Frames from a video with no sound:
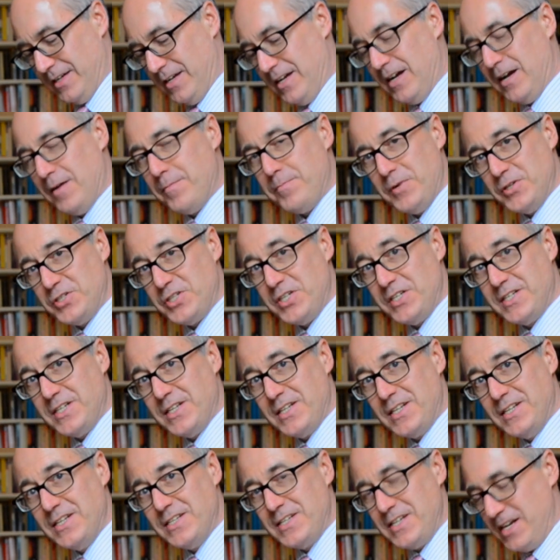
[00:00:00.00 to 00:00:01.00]
But she
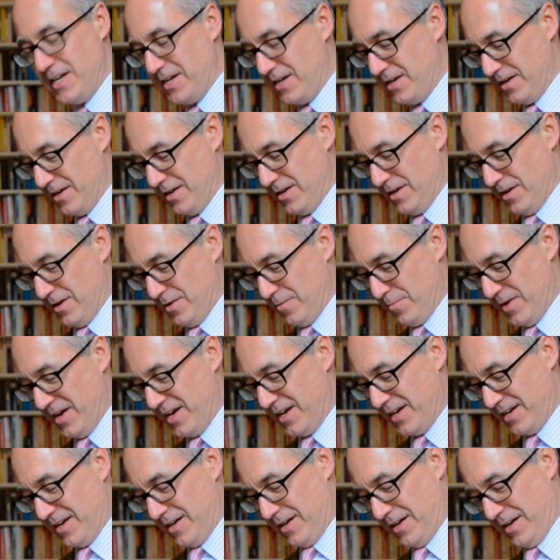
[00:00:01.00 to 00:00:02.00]
did indeed
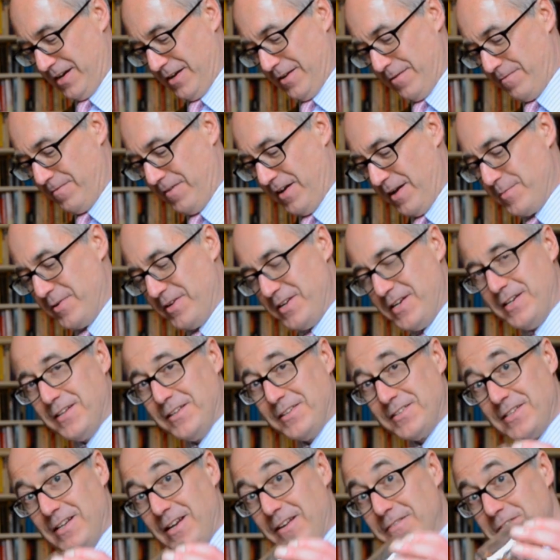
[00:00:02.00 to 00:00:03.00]
make fibre
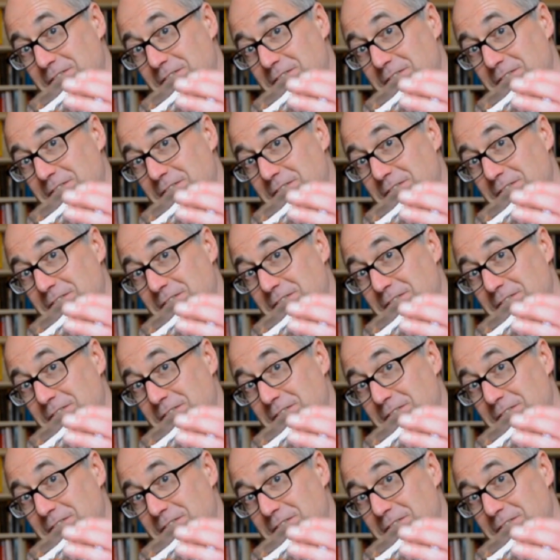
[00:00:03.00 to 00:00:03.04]
needles, and